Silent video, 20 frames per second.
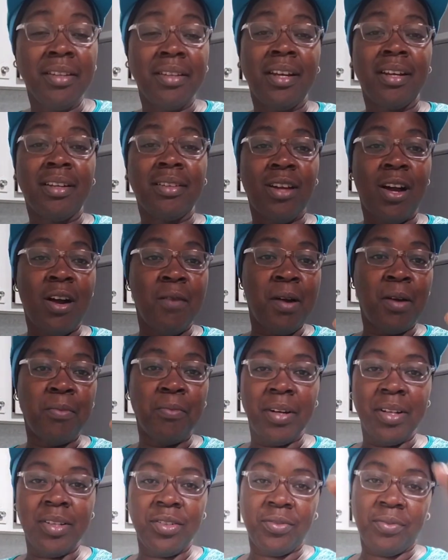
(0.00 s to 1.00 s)
Shout out to all my
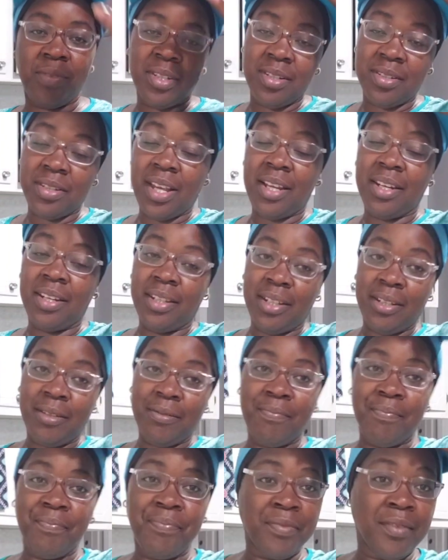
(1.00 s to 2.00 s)
braces wheels out
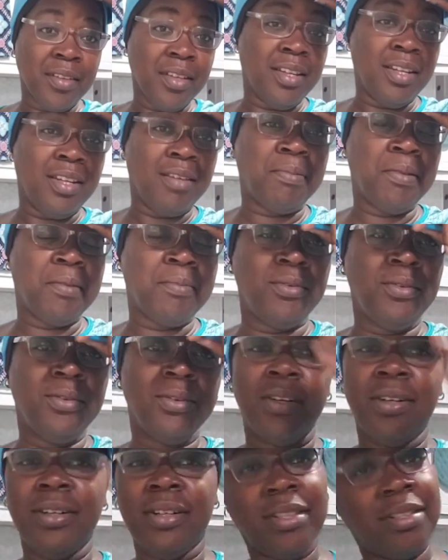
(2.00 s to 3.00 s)
there. People
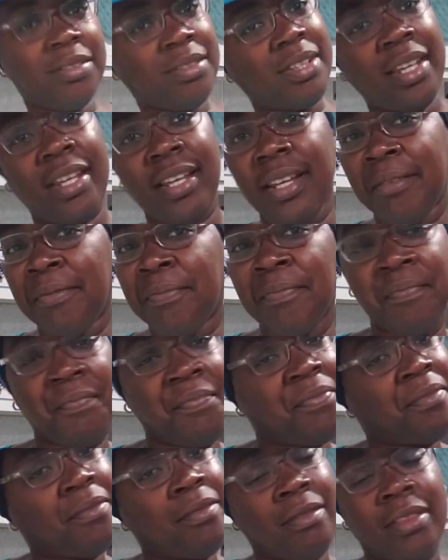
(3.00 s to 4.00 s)
who don't understand.
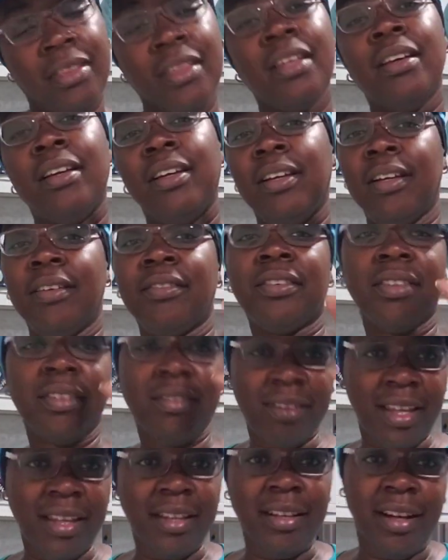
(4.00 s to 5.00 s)

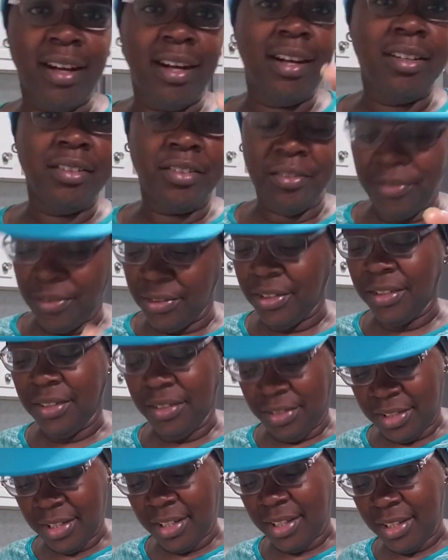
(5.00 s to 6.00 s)
Just thank God you don't
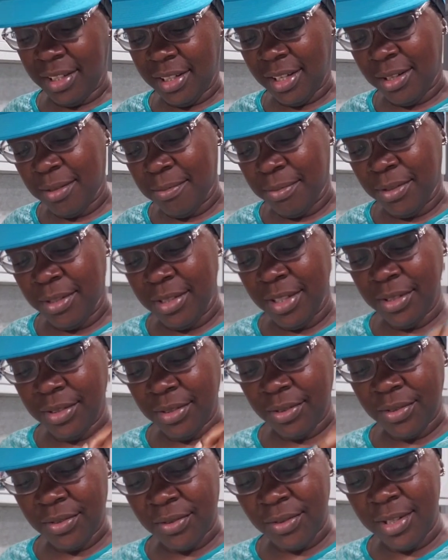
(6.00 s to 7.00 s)
understand, cause boy,
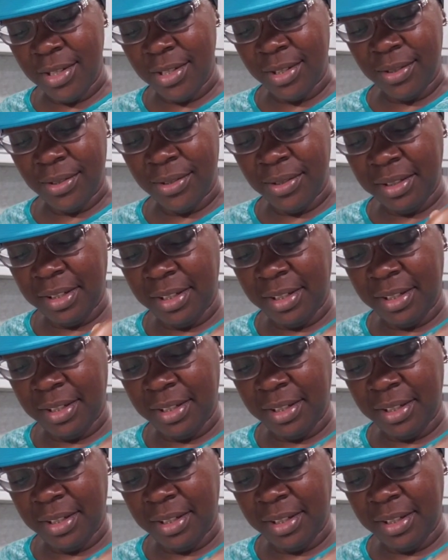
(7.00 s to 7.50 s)
this a struggle,